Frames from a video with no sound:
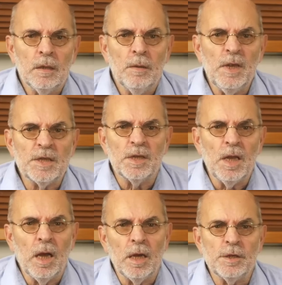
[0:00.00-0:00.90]
The mids and
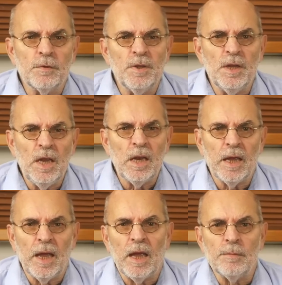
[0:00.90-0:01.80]
the highs of the
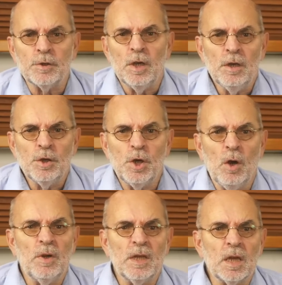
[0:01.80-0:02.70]
Nilai amps
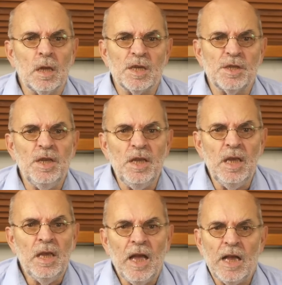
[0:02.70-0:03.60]
show that Class
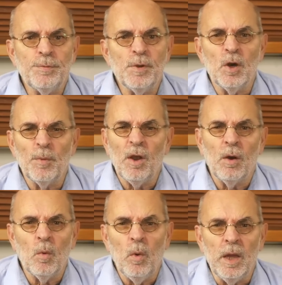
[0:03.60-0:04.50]
D has become a
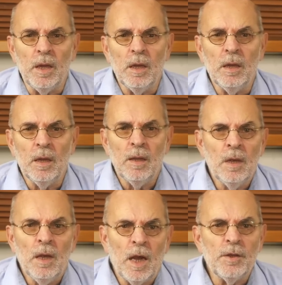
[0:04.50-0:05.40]
long way.
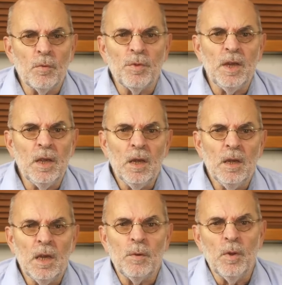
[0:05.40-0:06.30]
I don't think
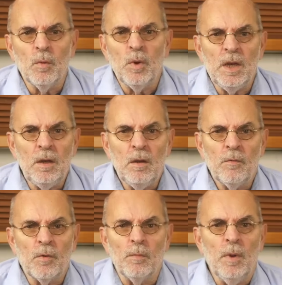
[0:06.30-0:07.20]
it will win
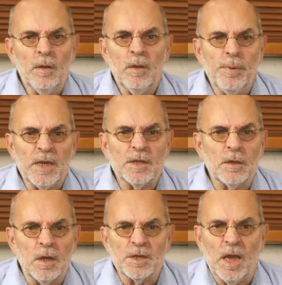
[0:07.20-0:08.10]
from the best
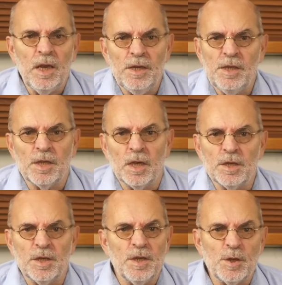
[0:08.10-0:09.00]
Class A
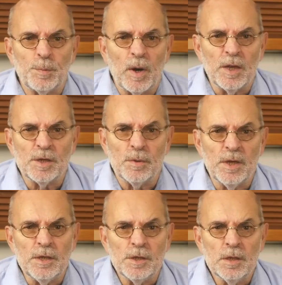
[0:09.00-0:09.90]
designs in this price
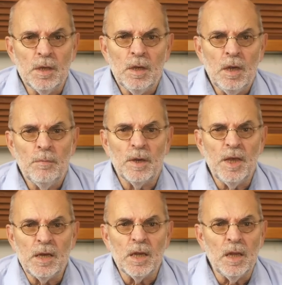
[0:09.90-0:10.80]
range. But
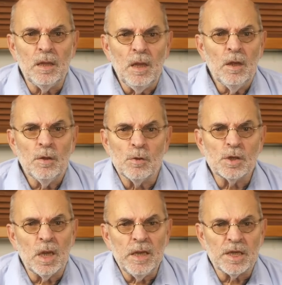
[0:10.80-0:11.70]
then again,
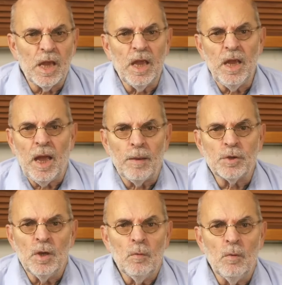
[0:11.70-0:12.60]
those Class A
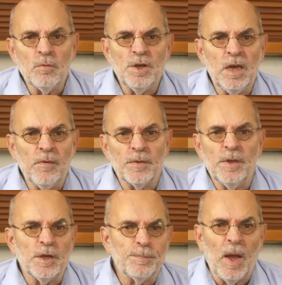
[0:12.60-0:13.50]
amps won't deliver
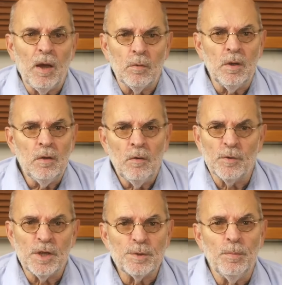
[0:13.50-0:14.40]
this power
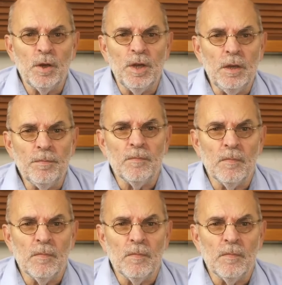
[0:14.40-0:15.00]
for this money.